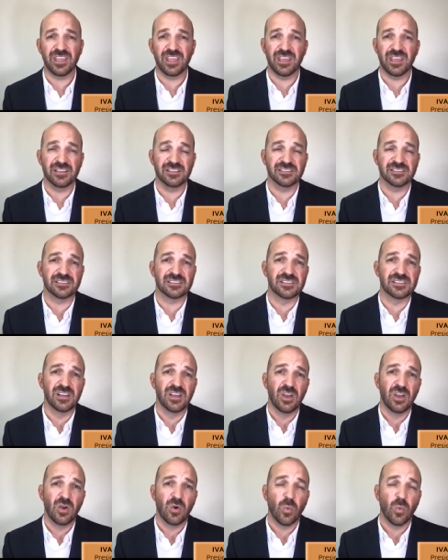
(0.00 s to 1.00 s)
is
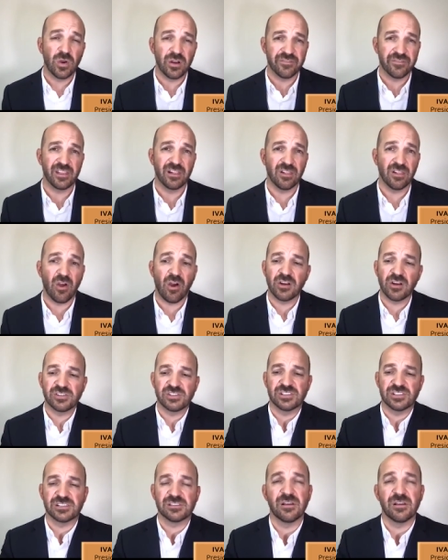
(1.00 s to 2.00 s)
one of the
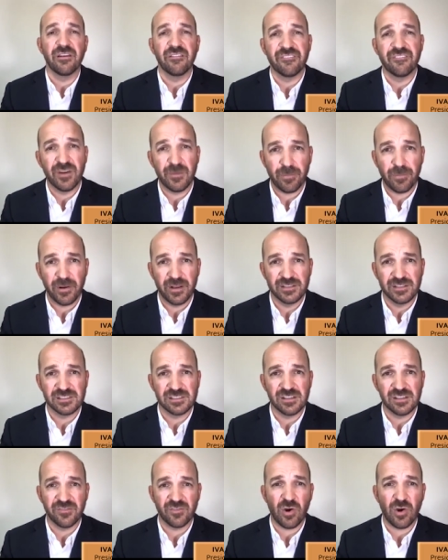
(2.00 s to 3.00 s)
largest footprints
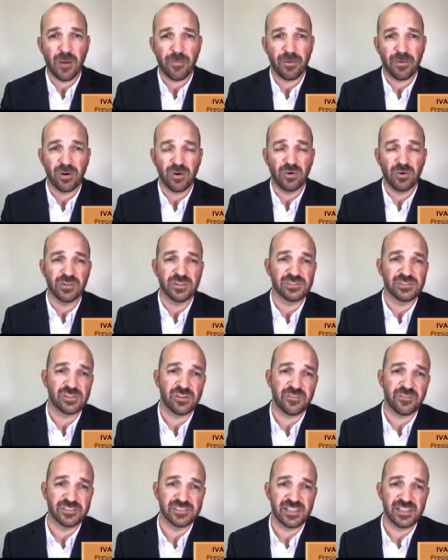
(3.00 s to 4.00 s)
of copper and gold on
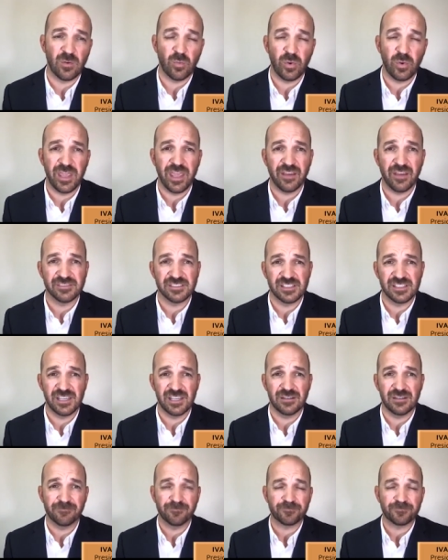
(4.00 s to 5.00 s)
surface that we have
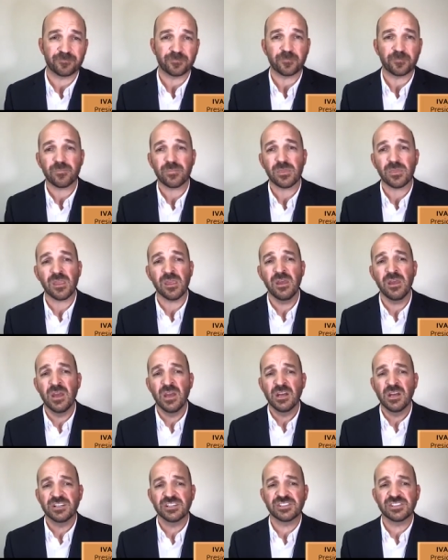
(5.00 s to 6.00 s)
seen.
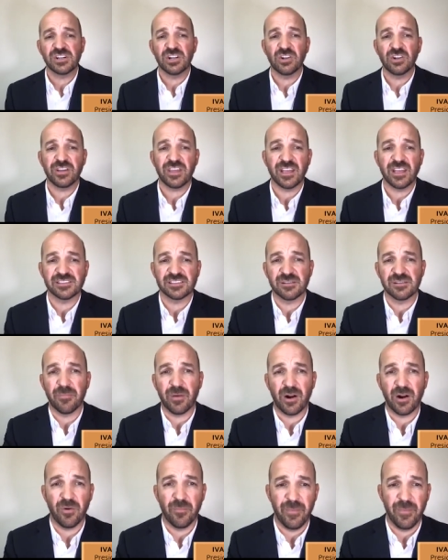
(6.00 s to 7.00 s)
Just going to look at
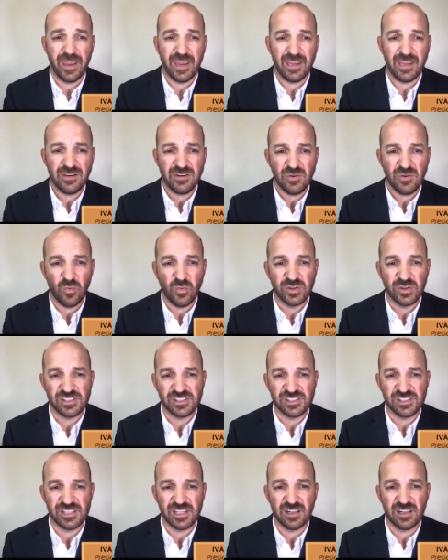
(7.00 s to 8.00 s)
Sombrero Main, which
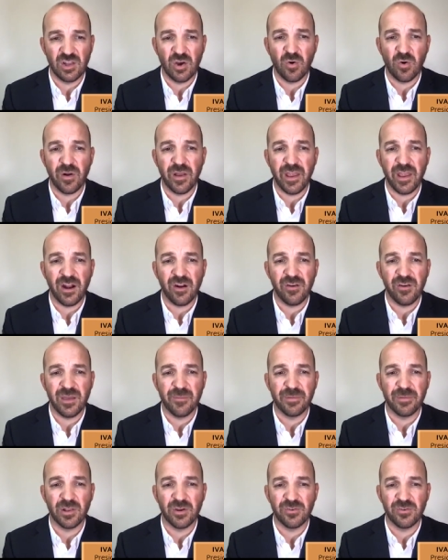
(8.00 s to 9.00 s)
is the lower area
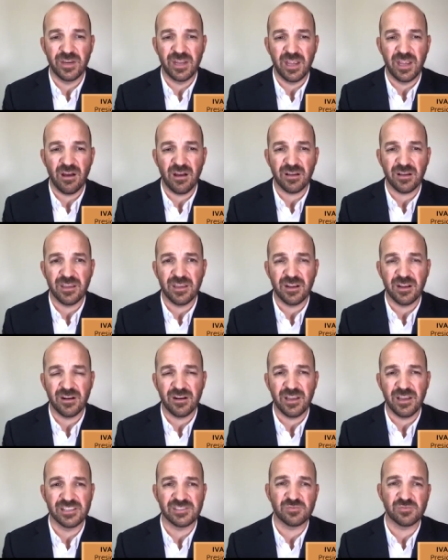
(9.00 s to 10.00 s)
below NEOC here.
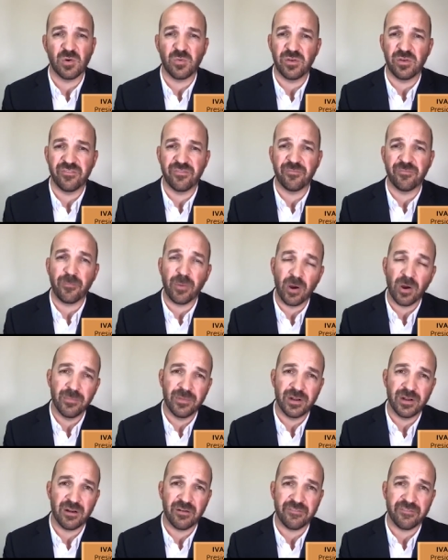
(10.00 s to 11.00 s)
It's where we've
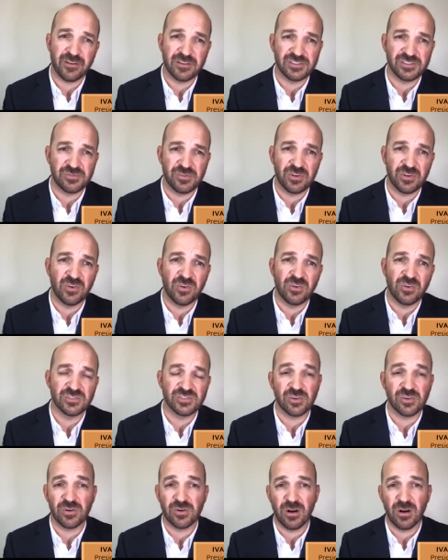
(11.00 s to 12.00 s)
permitted our first drill holes
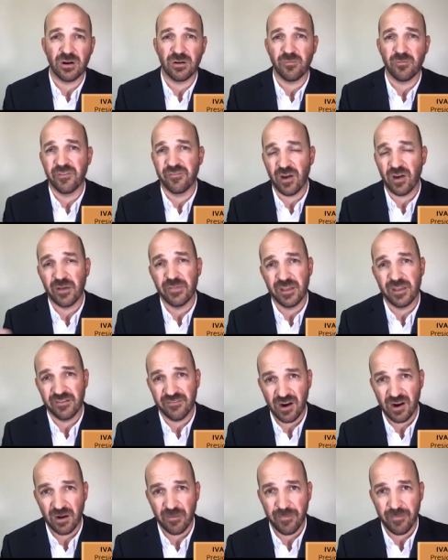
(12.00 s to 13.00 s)
or, or we've gotten the
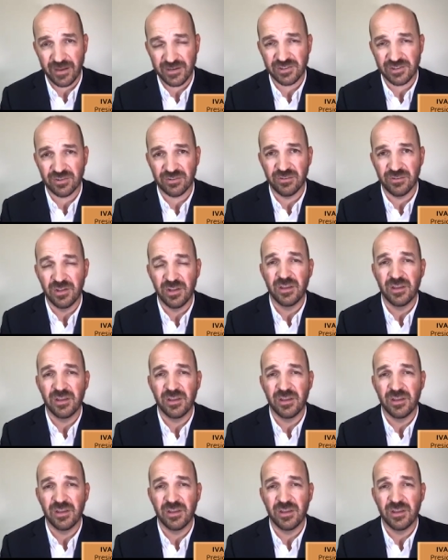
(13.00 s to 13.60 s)
environmental